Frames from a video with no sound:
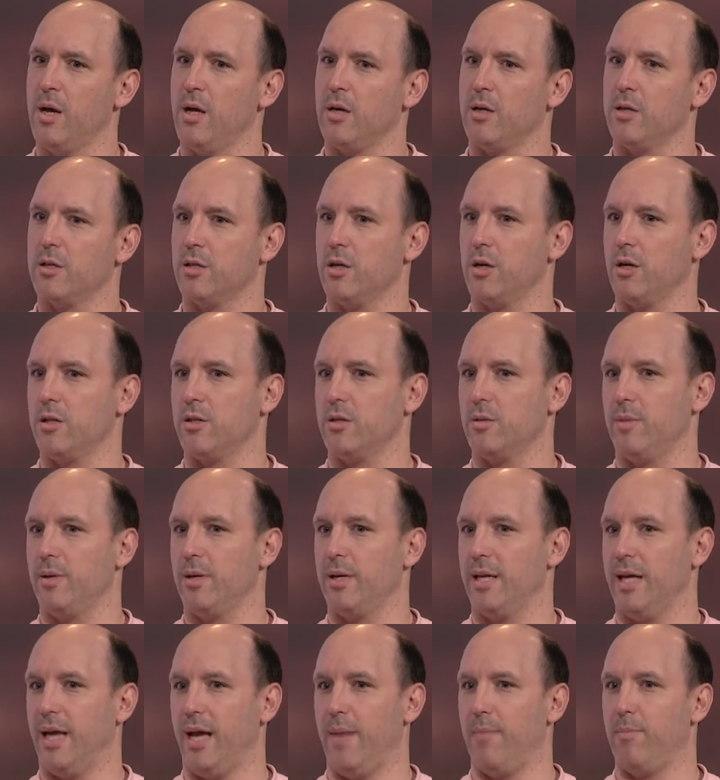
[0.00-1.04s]
Because
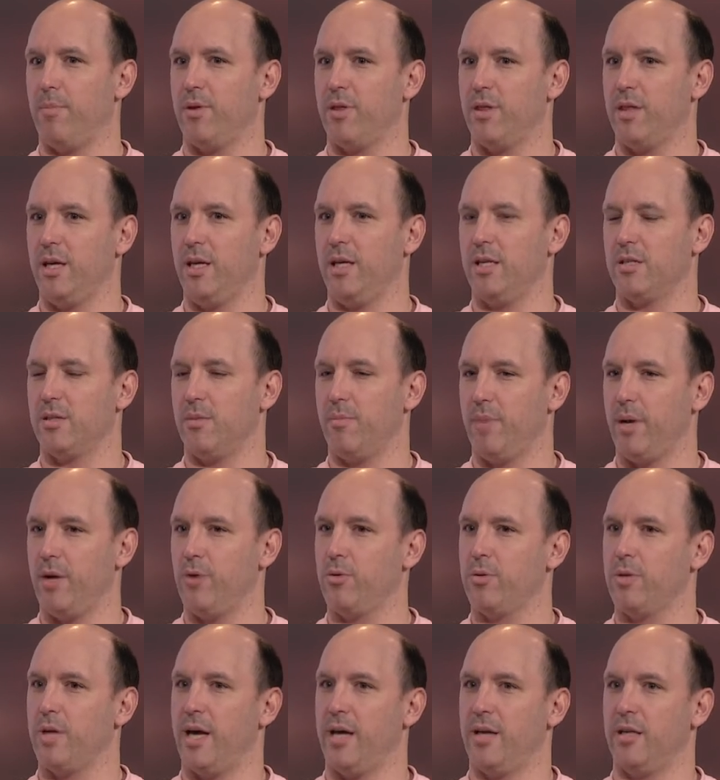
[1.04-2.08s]
ultimately, empathy is
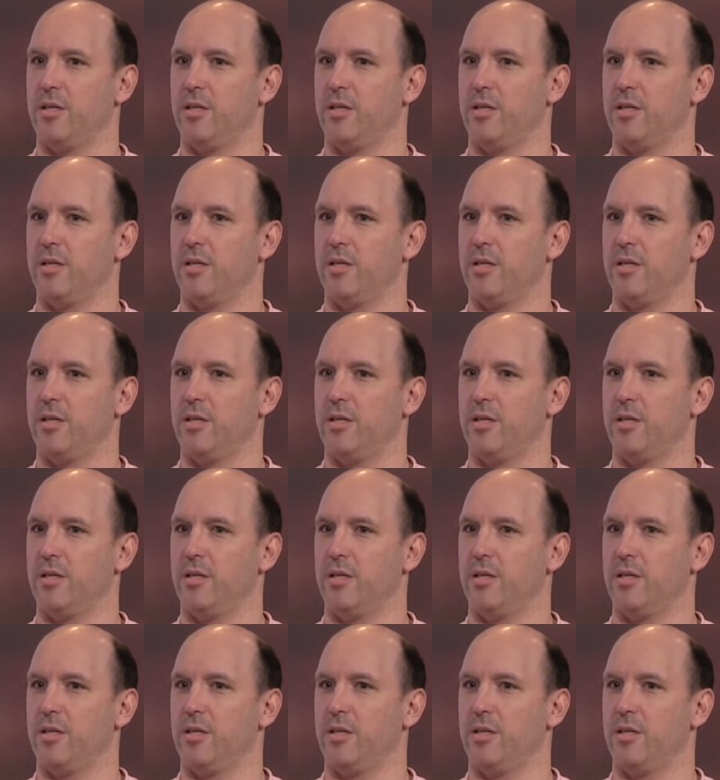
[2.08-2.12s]
about that.